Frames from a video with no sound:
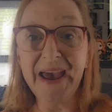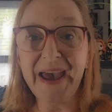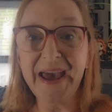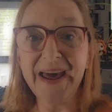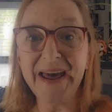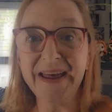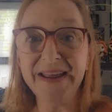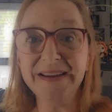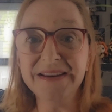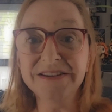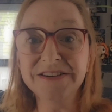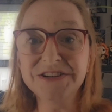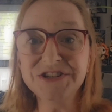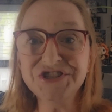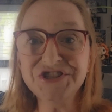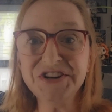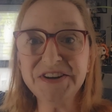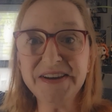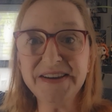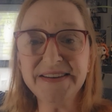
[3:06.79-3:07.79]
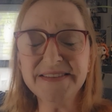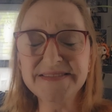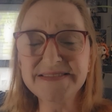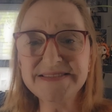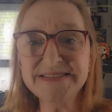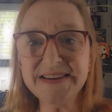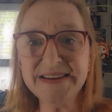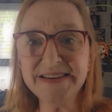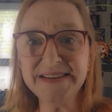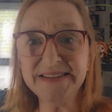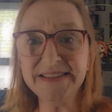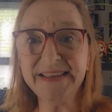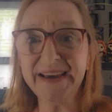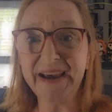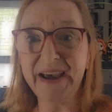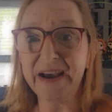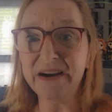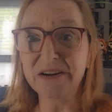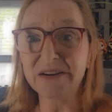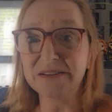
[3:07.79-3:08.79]
and she is seeing
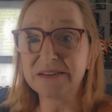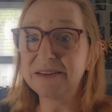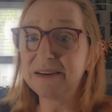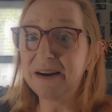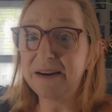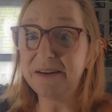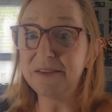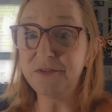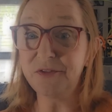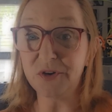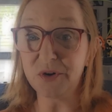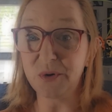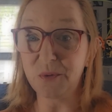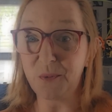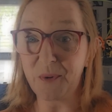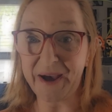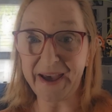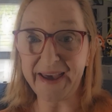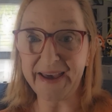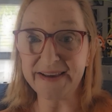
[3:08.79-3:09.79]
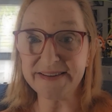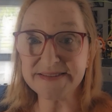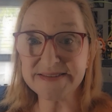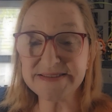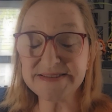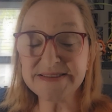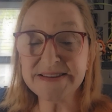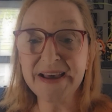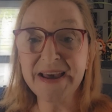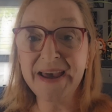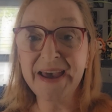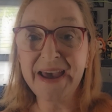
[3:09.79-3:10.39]
the error of her ways.